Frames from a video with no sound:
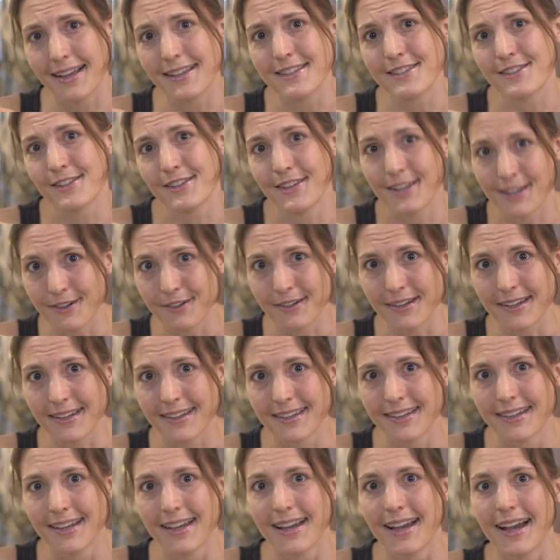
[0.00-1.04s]

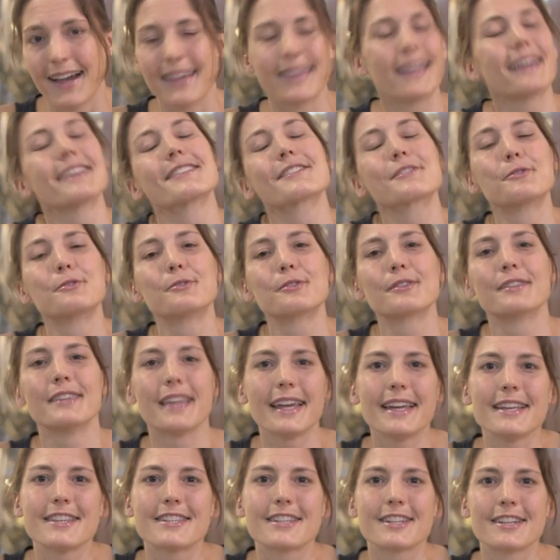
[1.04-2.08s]
engineering. And that's called
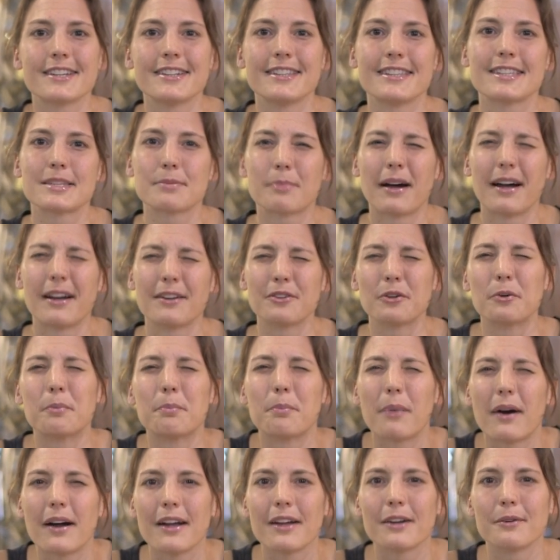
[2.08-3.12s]
nature-inspired or
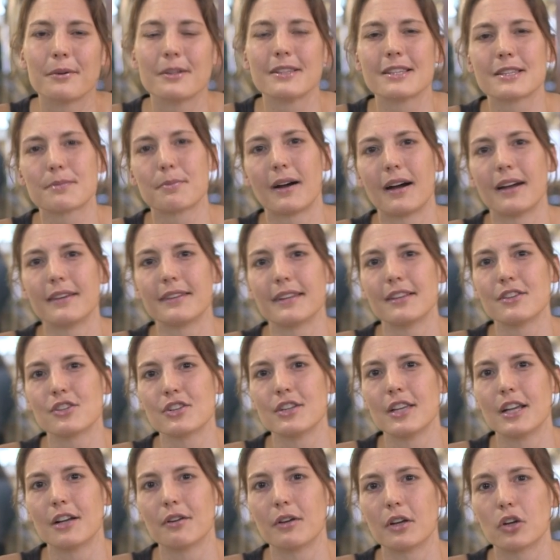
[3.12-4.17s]
bio-inspired
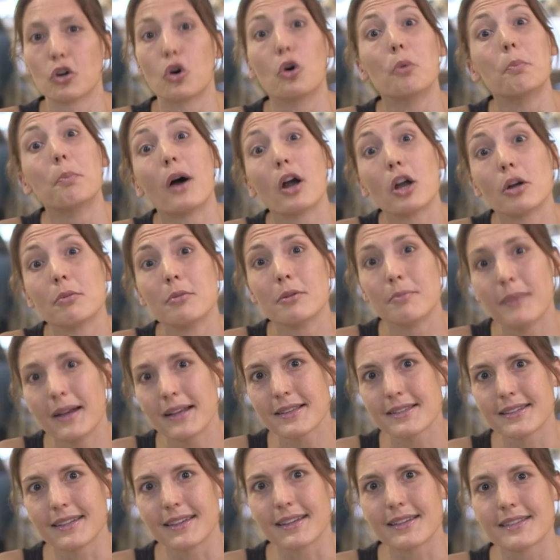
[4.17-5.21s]
engineering or
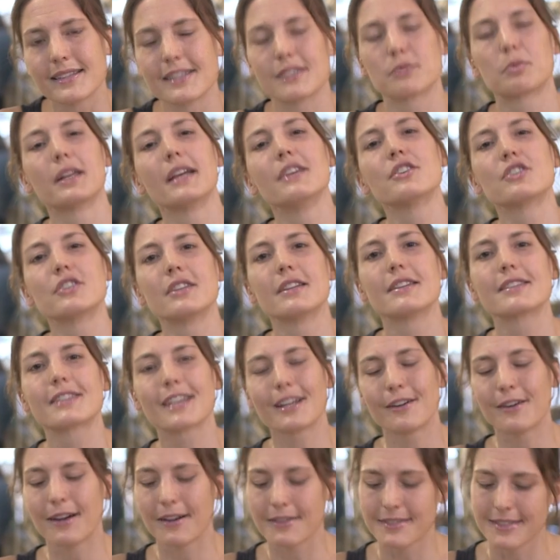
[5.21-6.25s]
biomimetics. It's when engineers
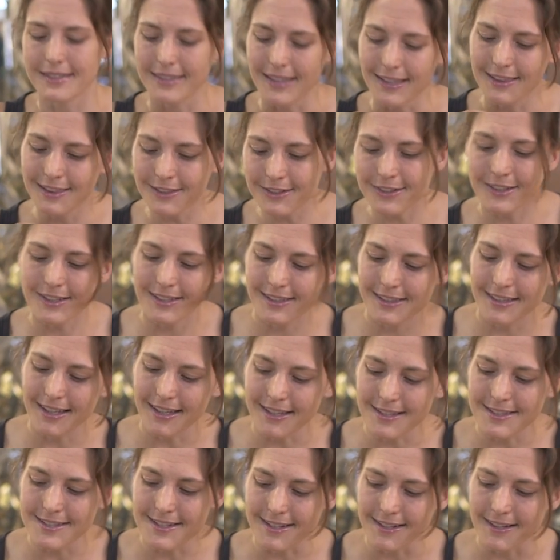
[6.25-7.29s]
go out and they look at
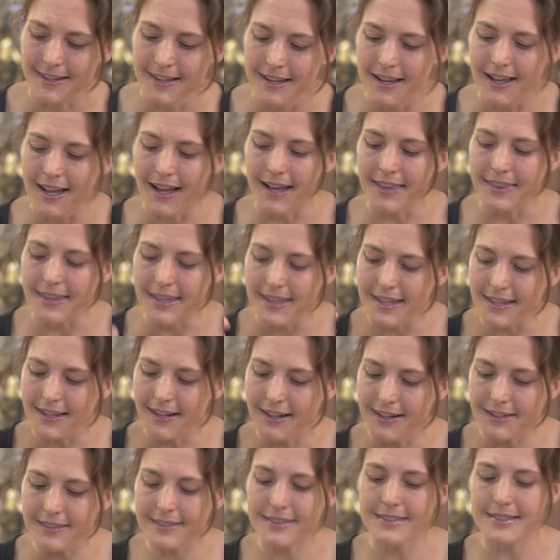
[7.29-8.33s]
nature and
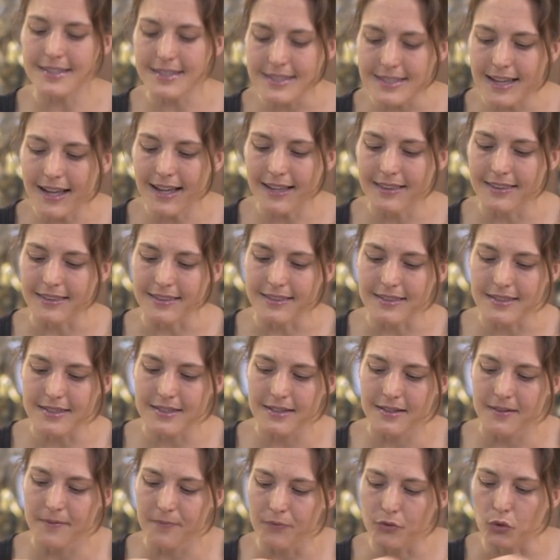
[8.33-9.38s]
they
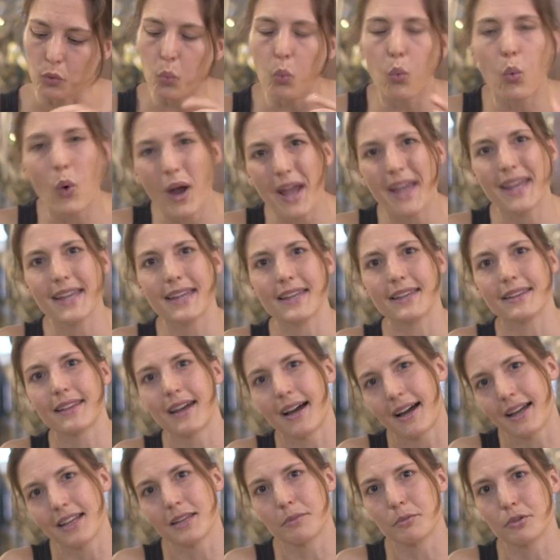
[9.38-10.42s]
understand the way
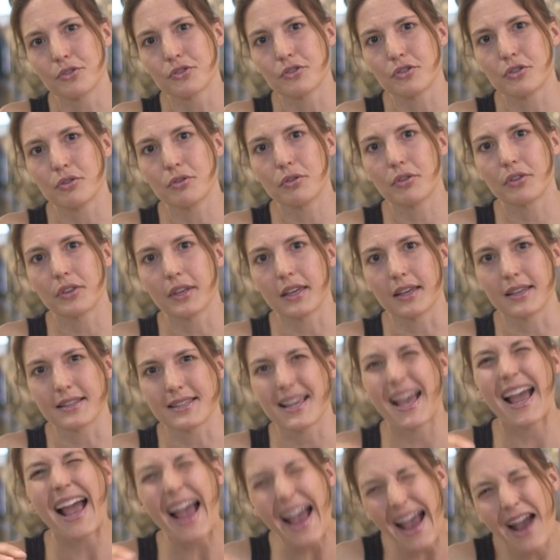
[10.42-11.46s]
that animals do
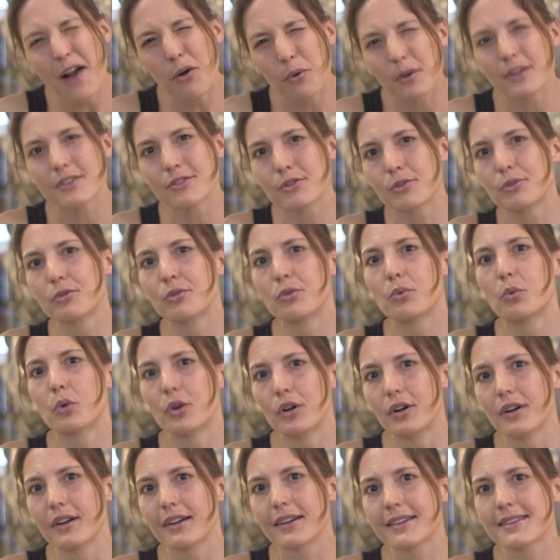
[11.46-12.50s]
things, how it all
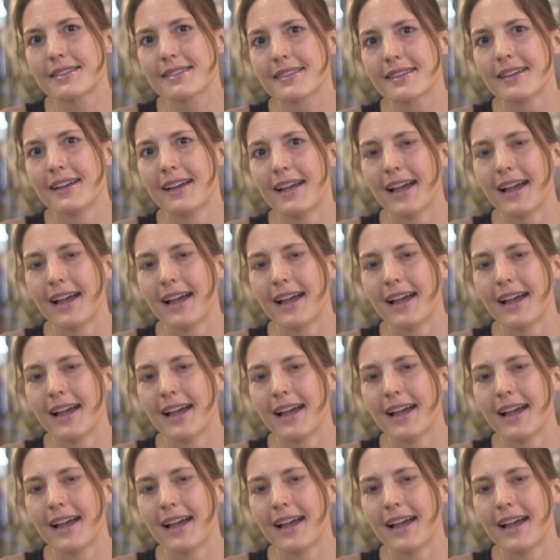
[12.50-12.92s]
works,